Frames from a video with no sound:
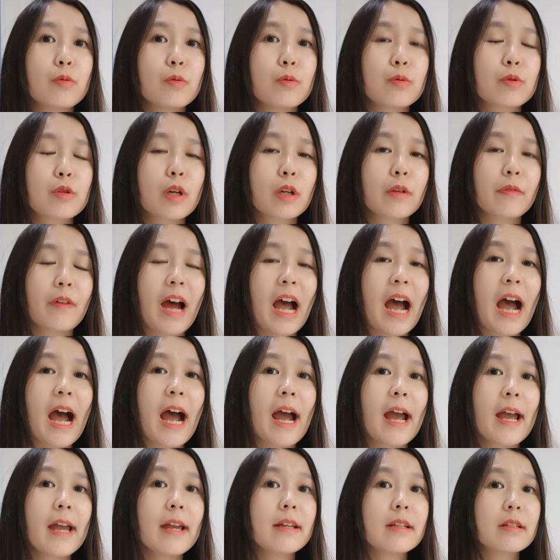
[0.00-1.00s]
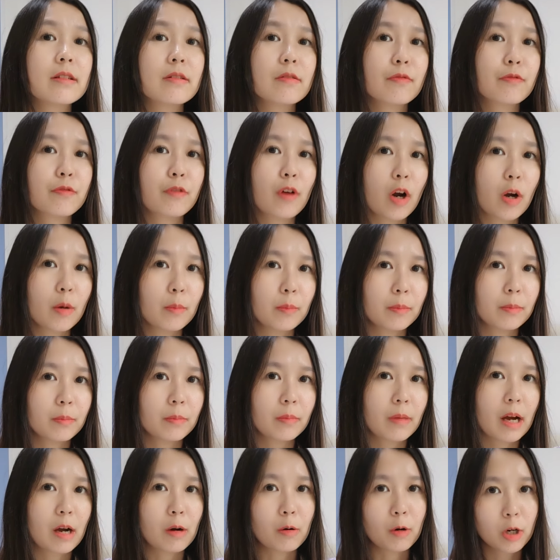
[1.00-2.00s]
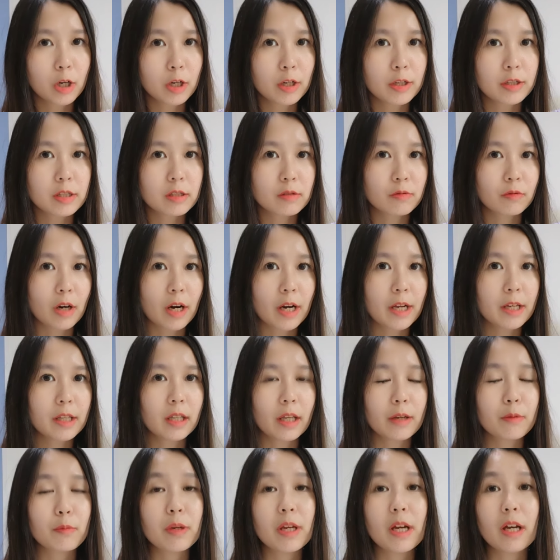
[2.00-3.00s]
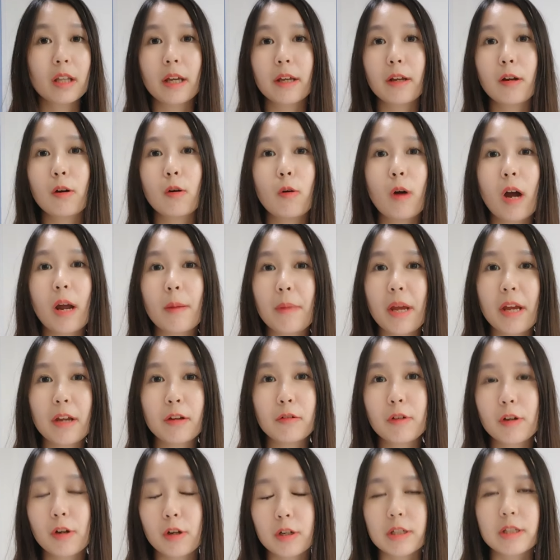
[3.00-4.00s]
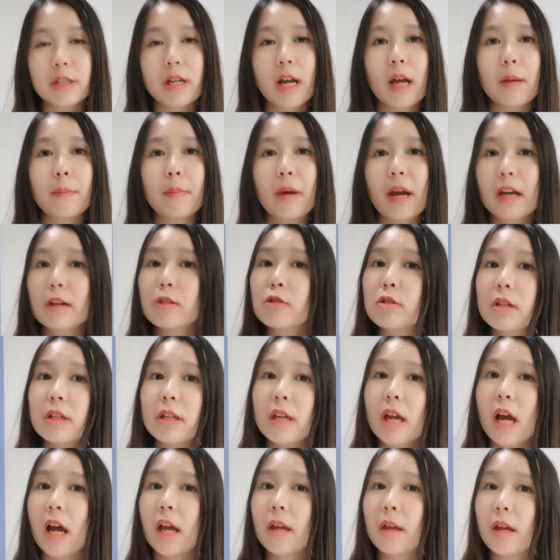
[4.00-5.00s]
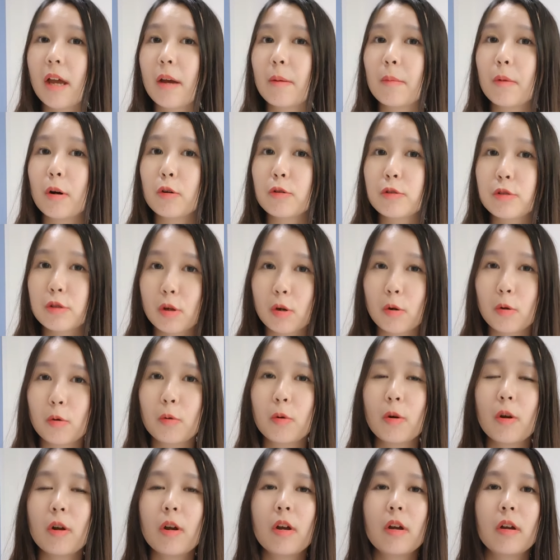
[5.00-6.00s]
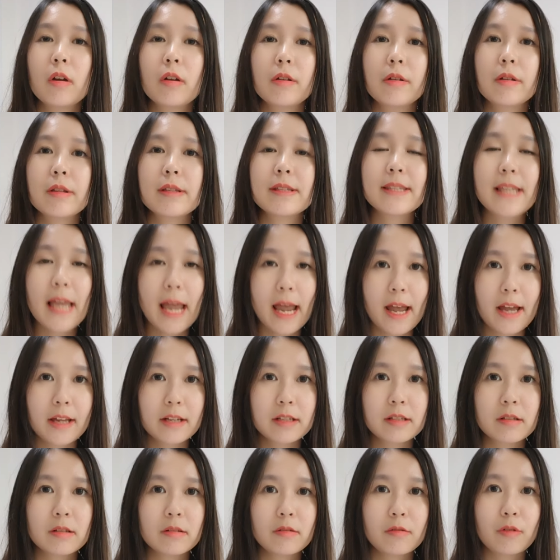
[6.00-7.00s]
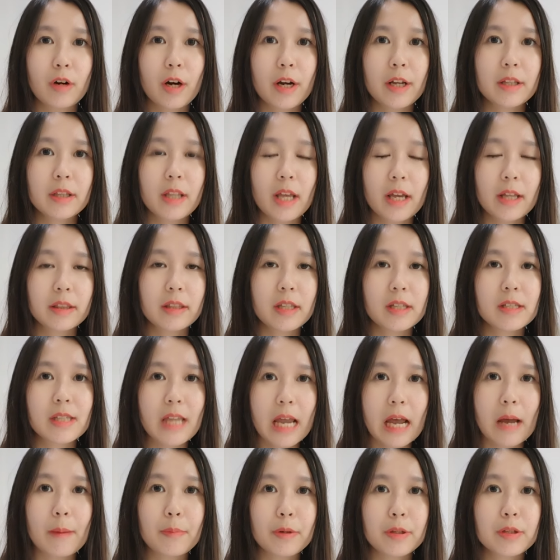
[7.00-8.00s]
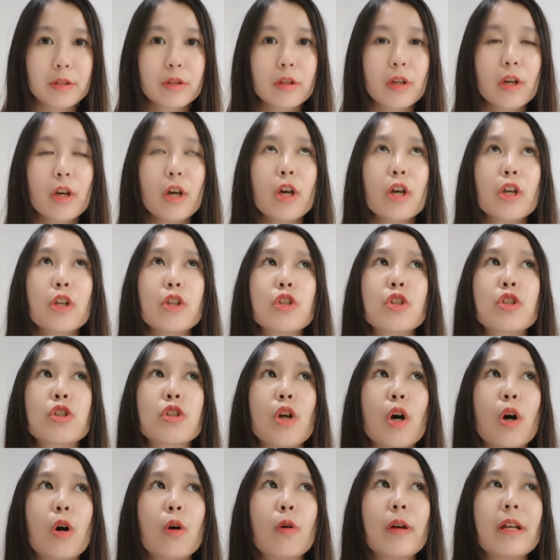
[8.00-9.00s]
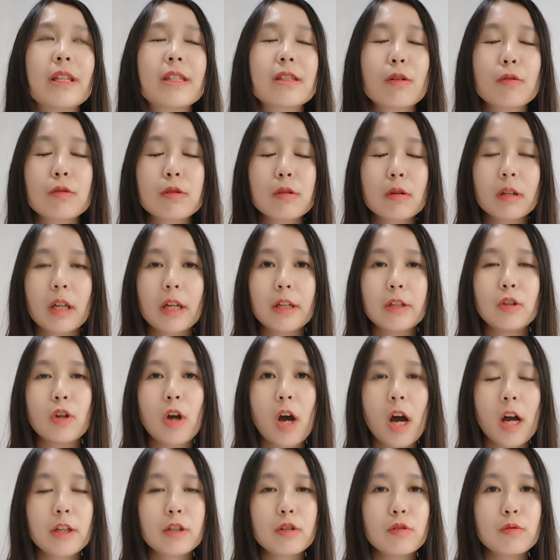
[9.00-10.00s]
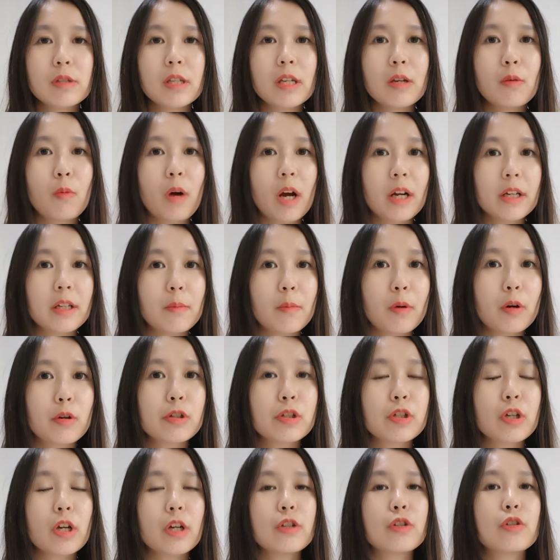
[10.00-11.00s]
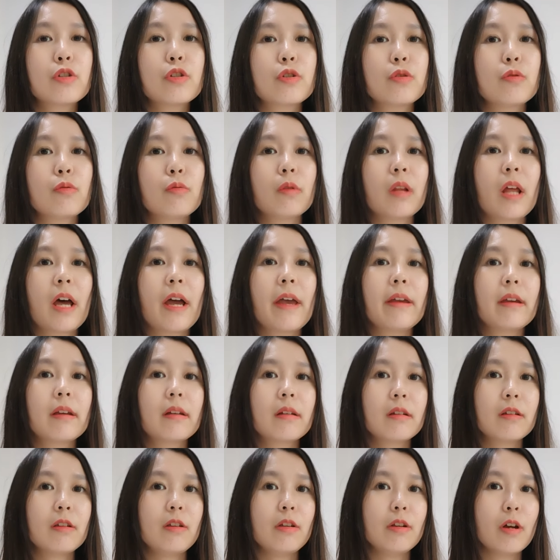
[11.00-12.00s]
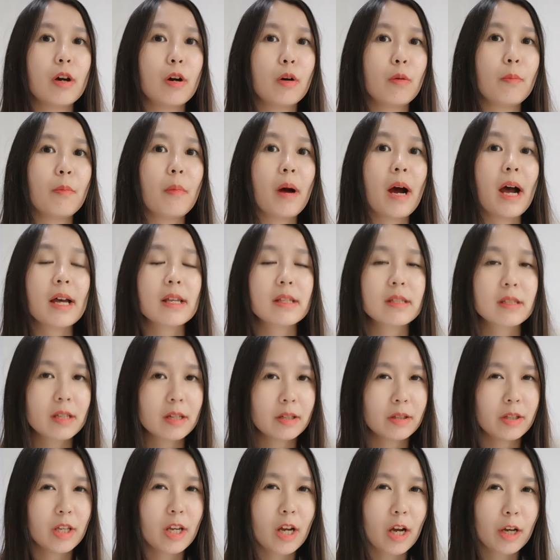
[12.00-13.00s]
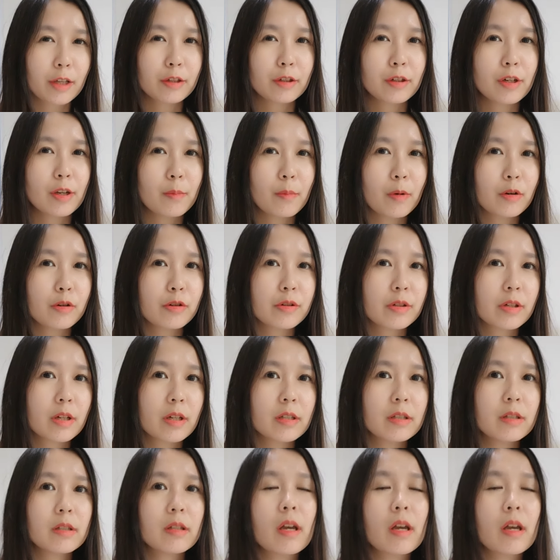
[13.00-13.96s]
sort of hide from our hurt, right? Like we are like, oh, I'm angry all the time, but actually I am also sad, right, that this happened. So it's also like not using one emotion to, like, you know, mask the other emotion,